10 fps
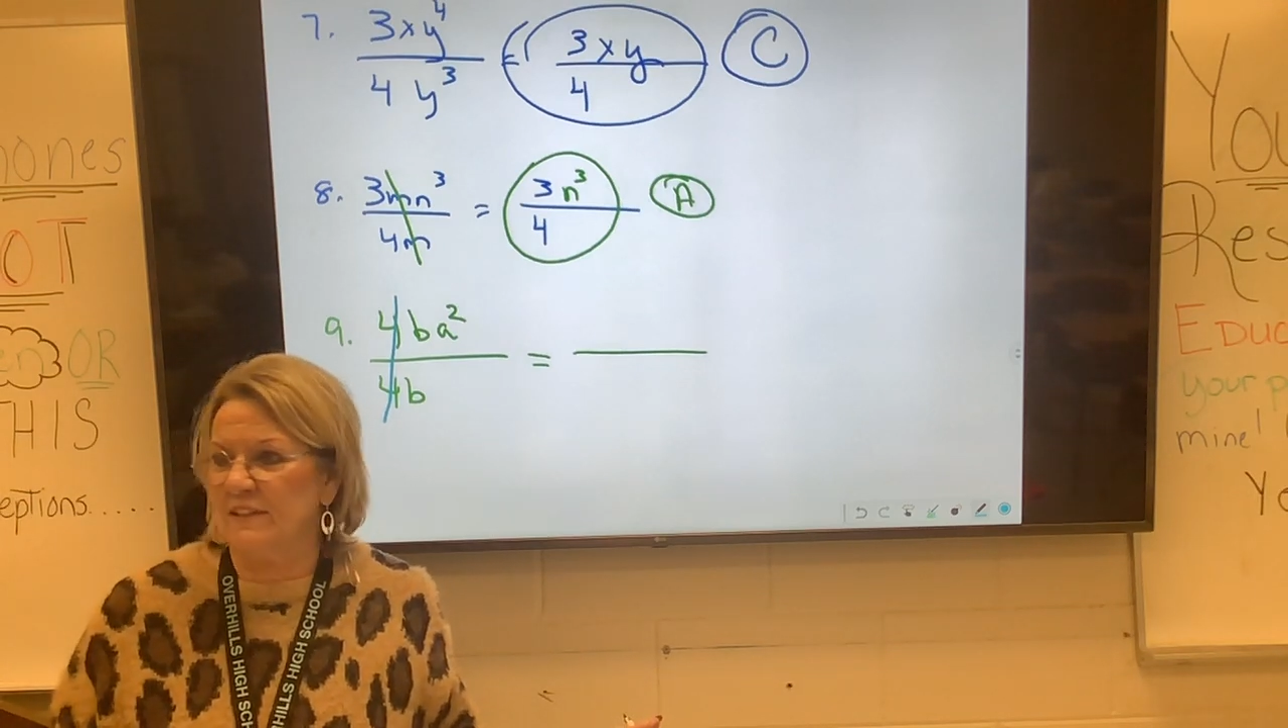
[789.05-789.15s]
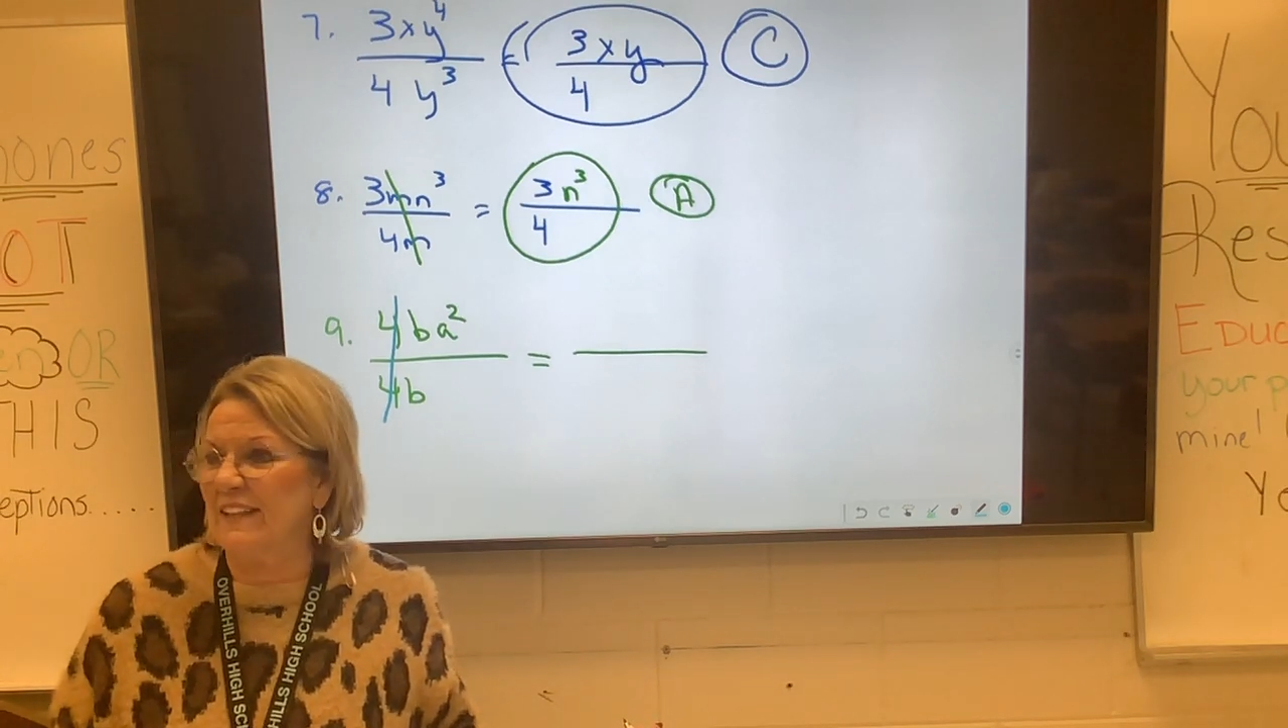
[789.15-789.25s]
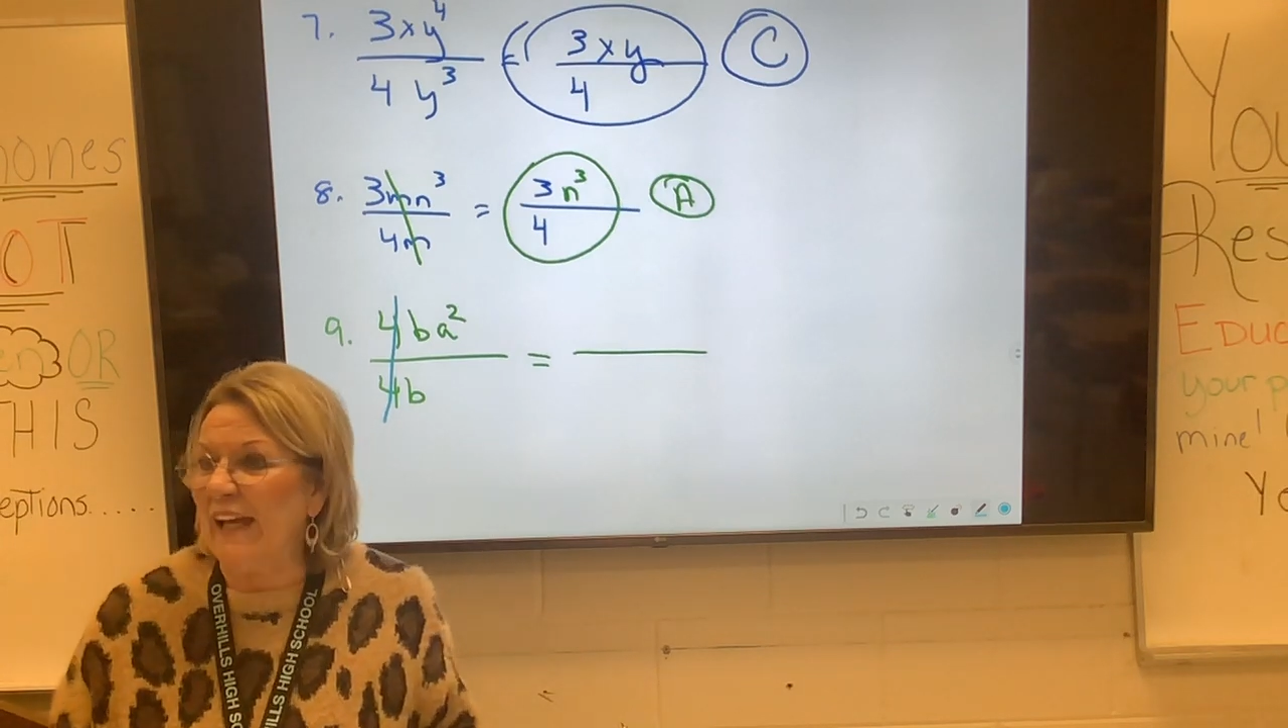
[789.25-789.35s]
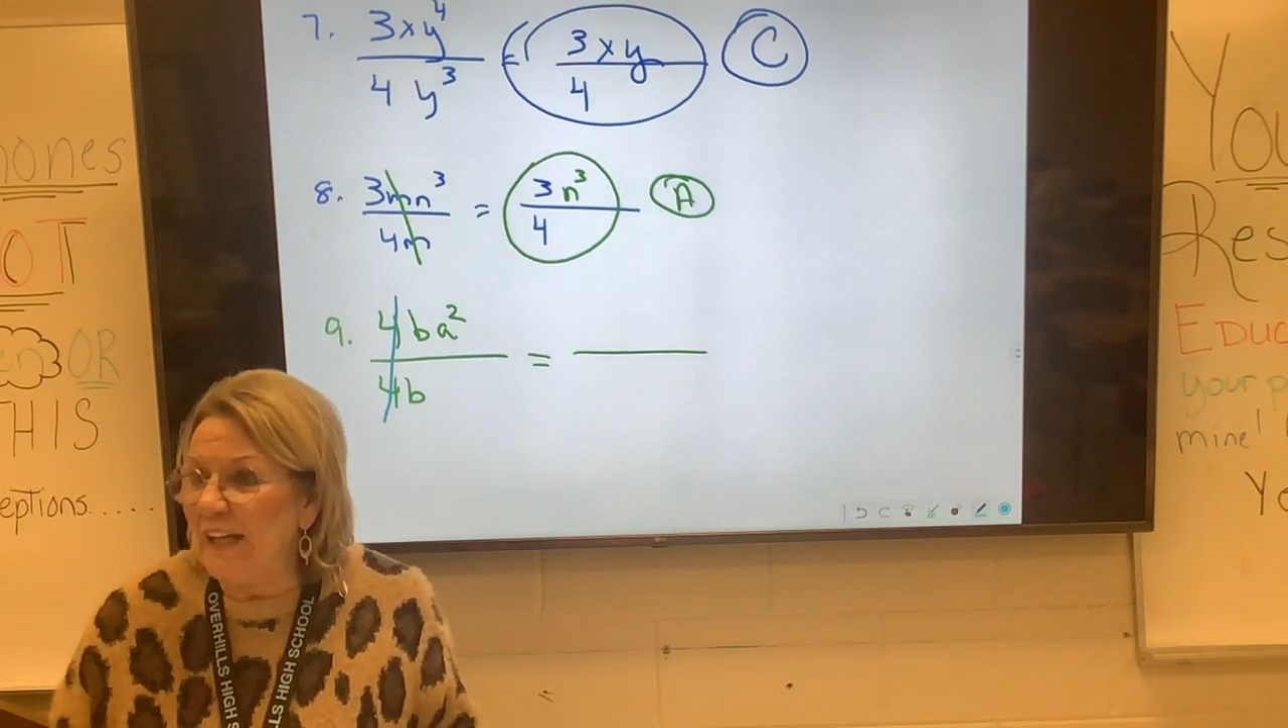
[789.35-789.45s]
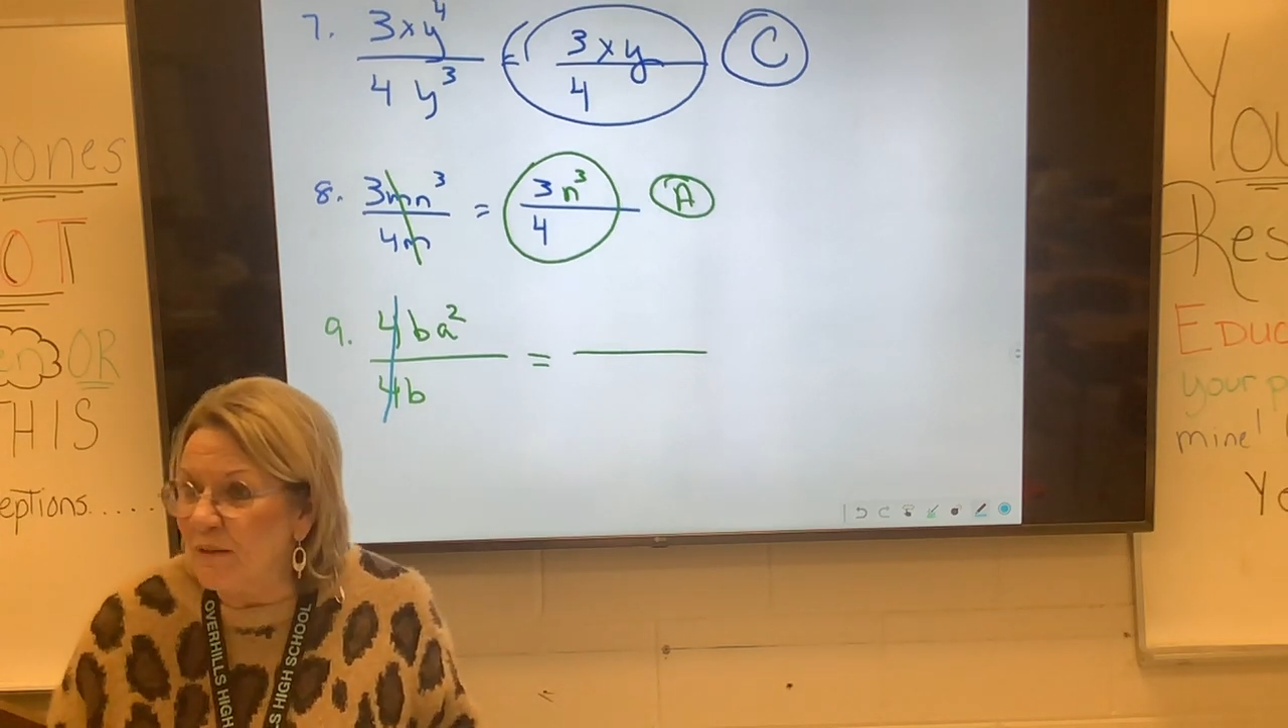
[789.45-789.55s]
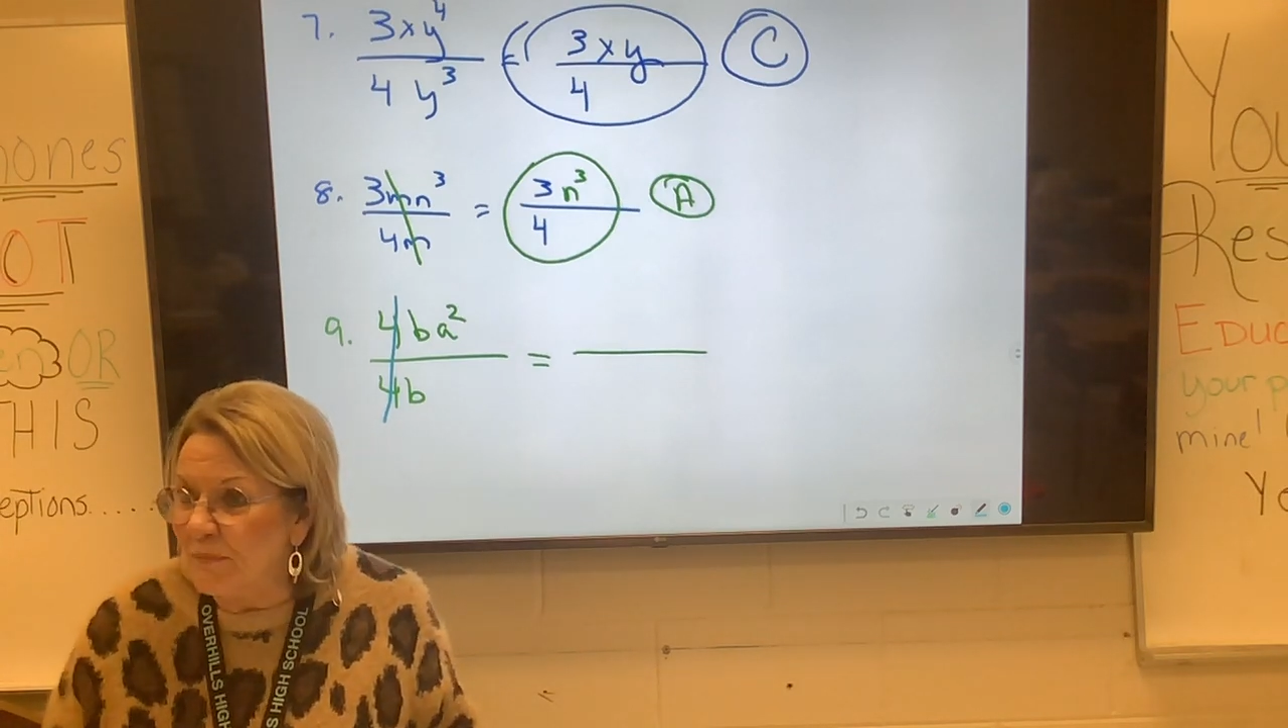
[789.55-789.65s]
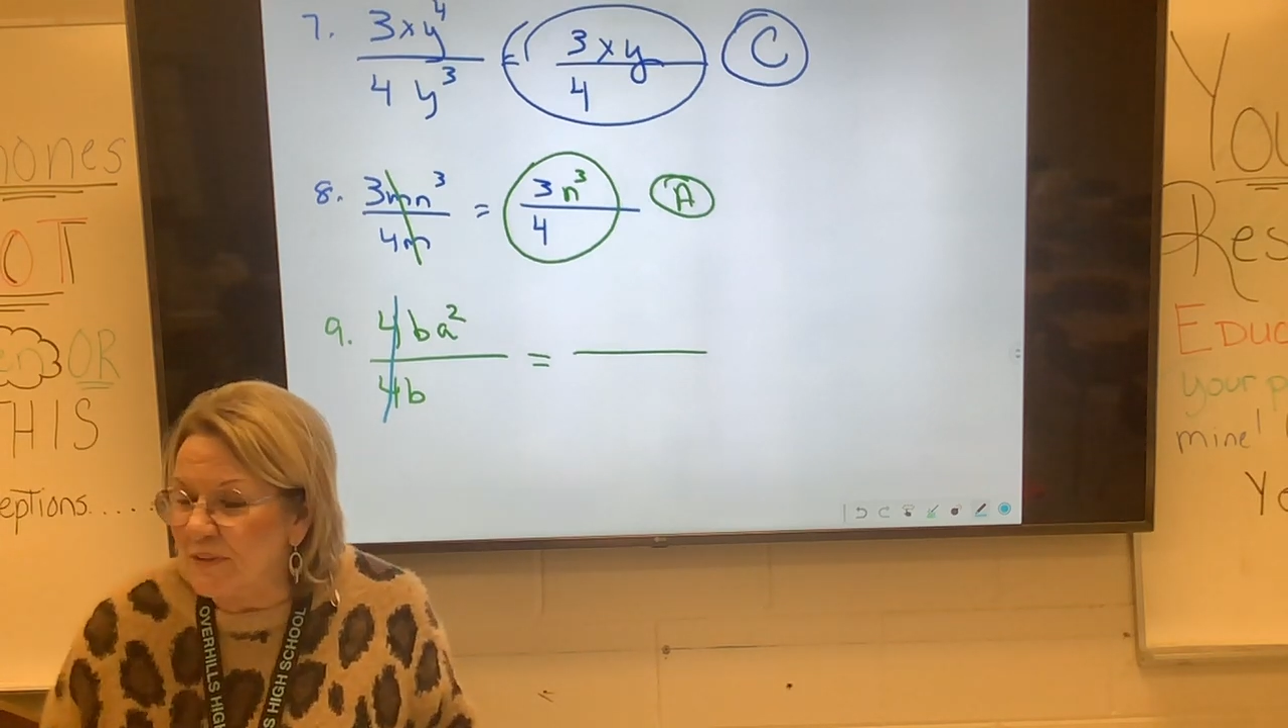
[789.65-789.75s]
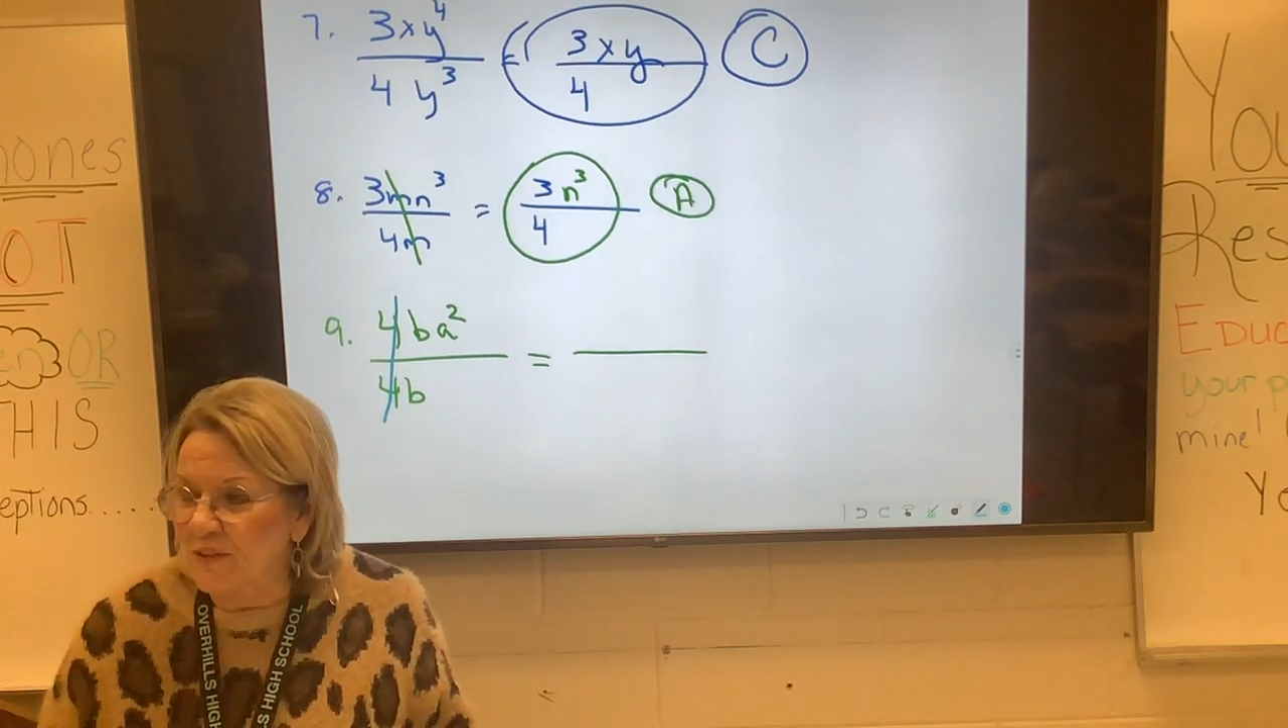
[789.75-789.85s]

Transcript: same,